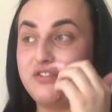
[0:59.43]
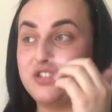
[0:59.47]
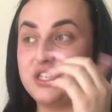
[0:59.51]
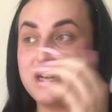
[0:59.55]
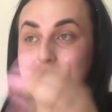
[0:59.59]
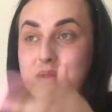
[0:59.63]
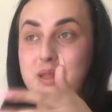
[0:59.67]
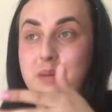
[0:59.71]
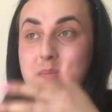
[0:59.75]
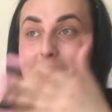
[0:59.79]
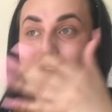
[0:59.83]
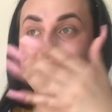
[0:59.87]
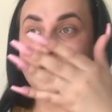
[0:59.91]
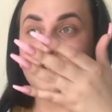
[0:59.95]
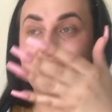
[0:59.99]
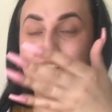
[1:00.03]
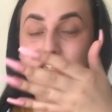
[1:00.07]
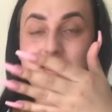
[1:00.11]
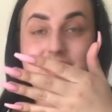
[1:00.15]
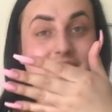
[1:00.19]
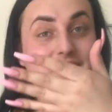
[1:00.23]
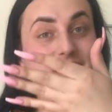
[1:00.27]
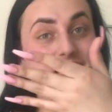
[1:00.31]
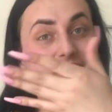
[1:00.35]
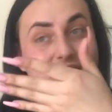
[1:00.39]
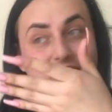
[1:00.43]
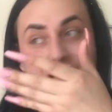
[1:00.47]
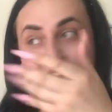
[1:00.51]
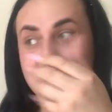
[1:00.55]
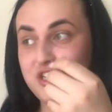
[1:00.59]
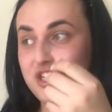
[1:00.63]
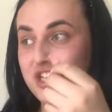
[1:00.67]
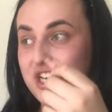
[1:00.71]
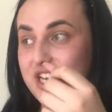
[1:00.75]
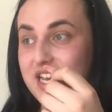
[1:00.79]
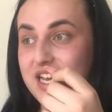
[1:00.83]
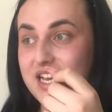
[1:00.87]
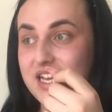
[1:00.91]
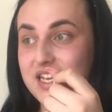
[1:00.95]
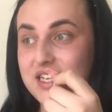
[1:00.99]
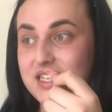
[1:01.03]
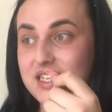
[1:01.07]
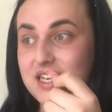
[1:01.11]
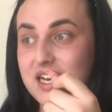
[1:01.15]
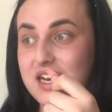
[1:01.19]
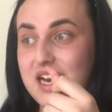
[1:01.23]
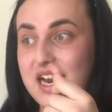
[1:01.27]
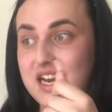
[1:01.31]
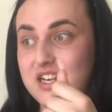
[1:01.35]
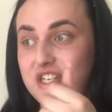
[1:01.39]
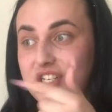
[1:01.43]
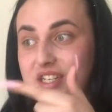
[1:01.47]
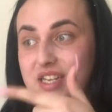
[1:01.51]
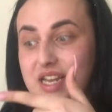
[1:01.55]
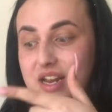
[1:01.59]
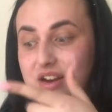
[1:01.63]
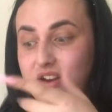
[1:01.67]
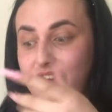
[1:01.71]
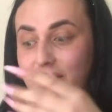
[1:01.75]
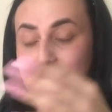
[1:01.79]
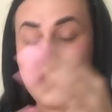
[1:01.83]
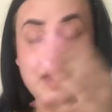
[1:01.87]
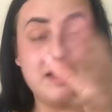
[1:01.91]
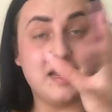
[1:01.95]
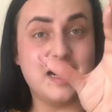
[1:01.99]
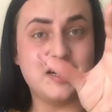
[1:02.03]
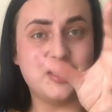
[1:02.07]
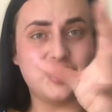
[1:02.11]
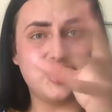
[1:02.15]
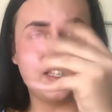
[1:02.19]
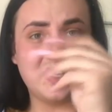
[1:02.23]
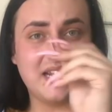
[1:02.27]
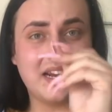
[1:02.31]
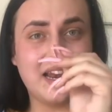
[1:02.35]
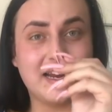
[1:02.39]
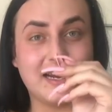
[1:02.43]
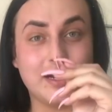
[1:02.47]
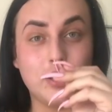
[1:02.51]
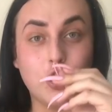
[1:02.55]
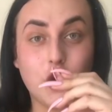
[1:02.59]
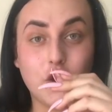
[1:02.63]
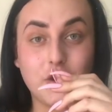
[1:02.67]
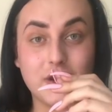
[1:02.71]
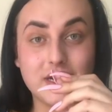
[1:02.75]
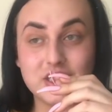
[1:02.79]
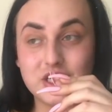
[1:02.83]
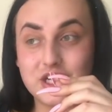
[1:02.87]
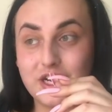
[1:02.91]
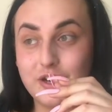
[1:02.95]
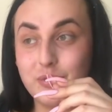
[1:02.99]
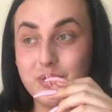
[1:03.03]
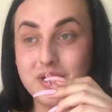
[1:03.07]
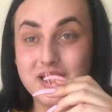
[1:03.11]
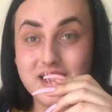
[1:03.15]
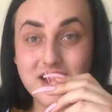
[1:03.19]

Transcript: Lift up the mattress and then there she is. And I just see like an orange little